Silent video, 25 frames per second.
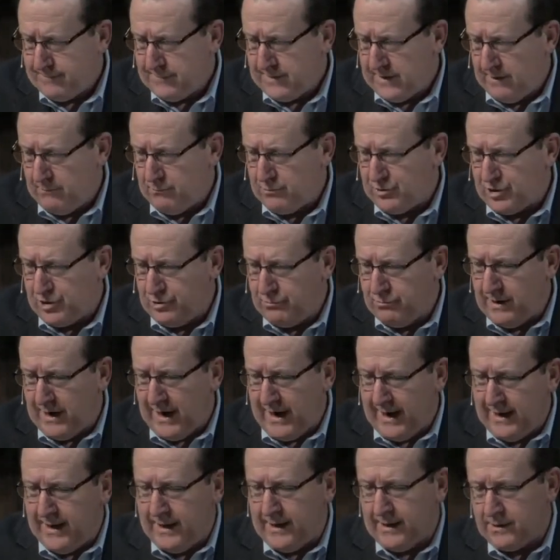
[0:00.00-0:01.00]
He was
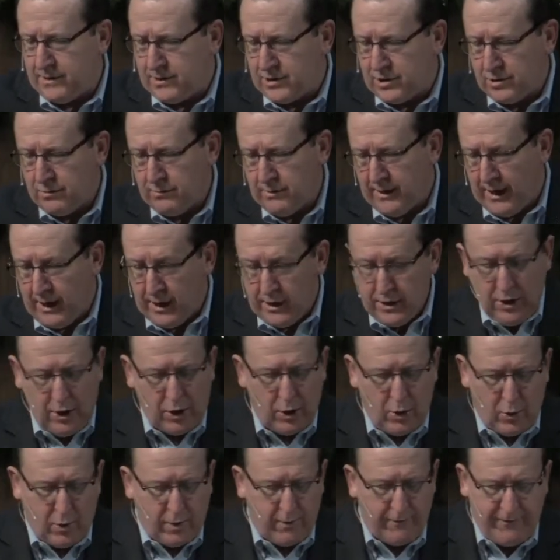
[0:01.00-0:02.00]
united to an
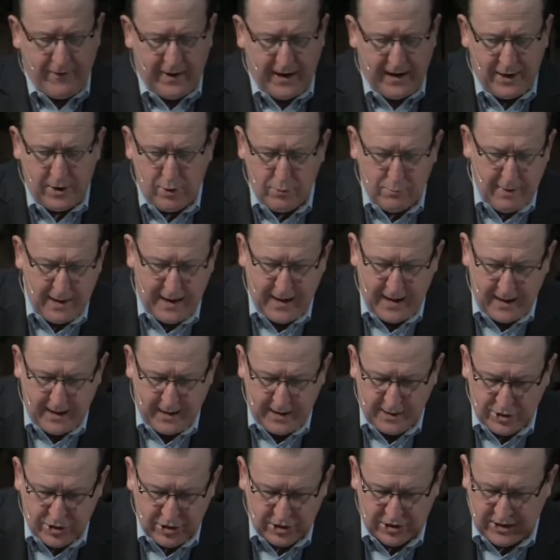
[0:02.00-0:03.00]
unglorified
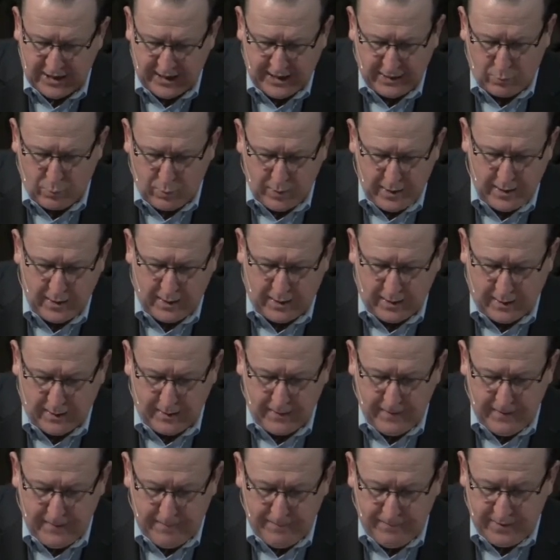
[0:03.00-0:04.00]
humanity, just like we are,
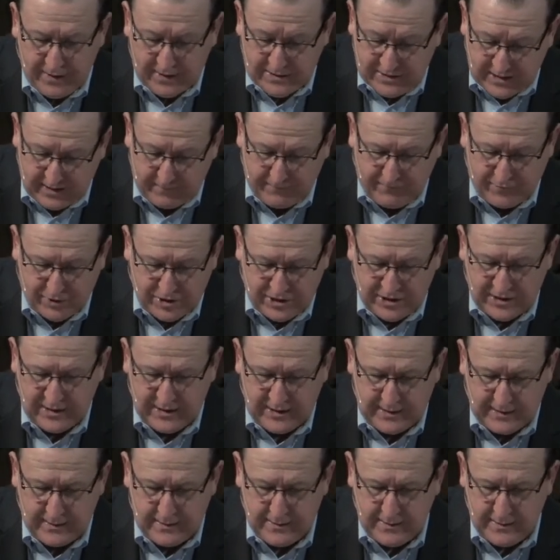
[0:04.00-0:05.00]
except for
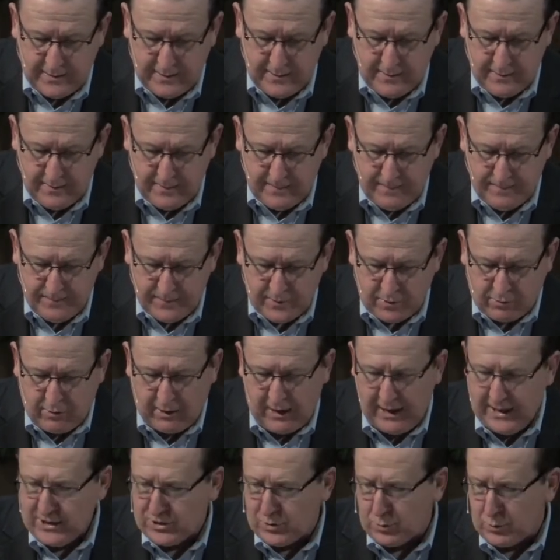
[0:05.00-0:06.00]
sin.
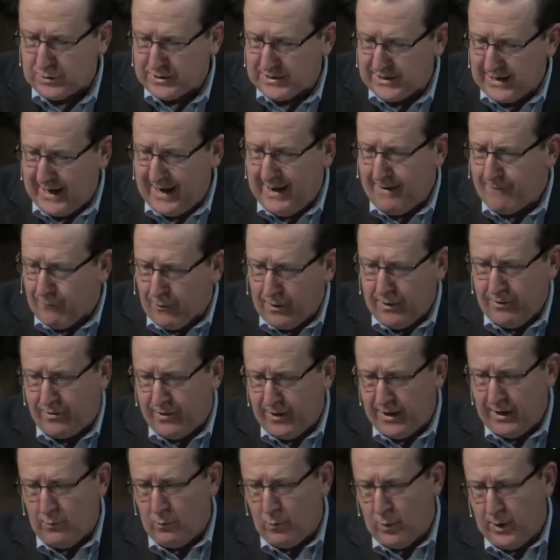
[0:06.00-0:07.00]
Christ was
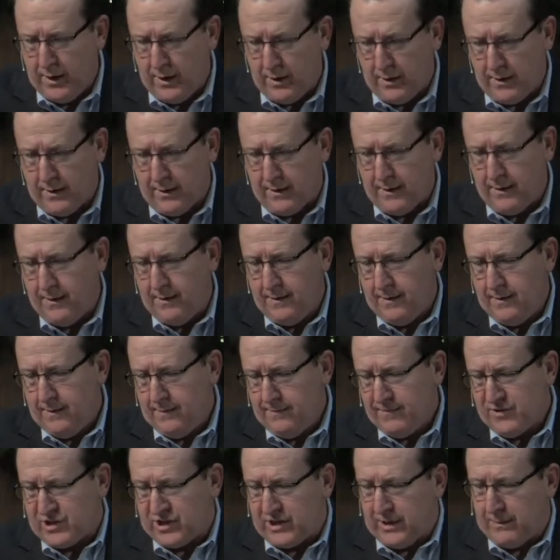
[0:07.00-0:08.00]
everything we are,
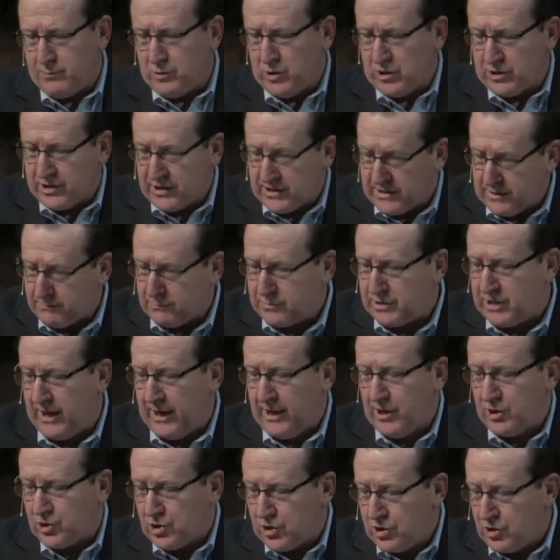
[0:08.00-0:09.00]
subject to
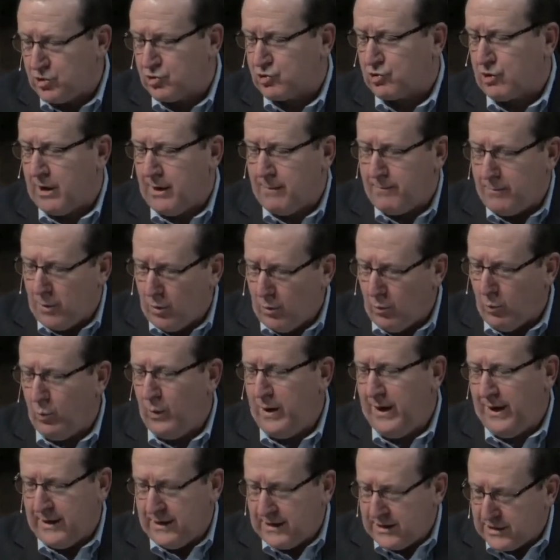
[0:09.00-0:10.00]
temptation, trouble,
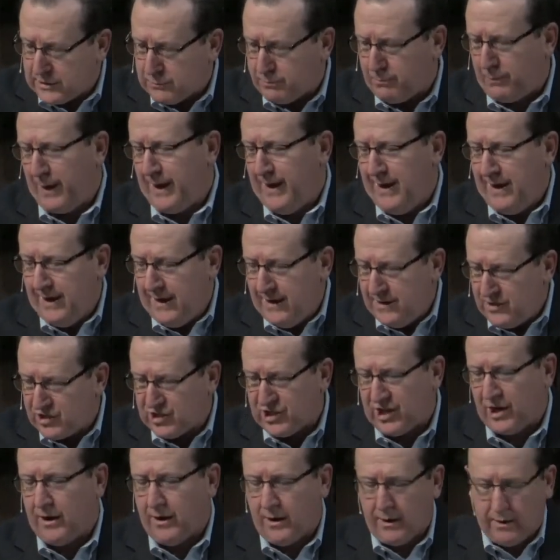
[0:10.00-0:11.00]
weakness, pain,
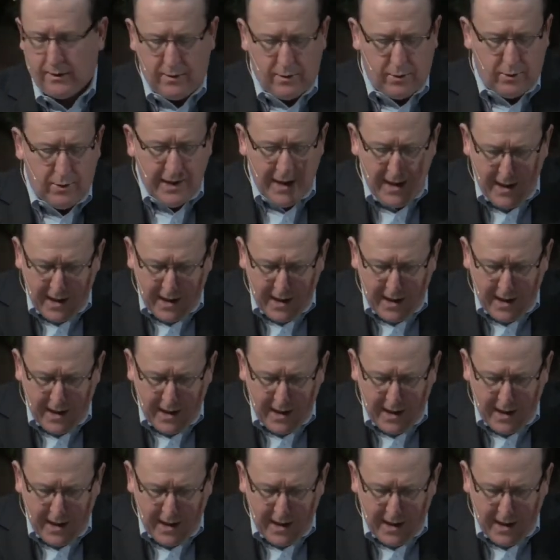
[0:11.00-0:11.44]
sorrow,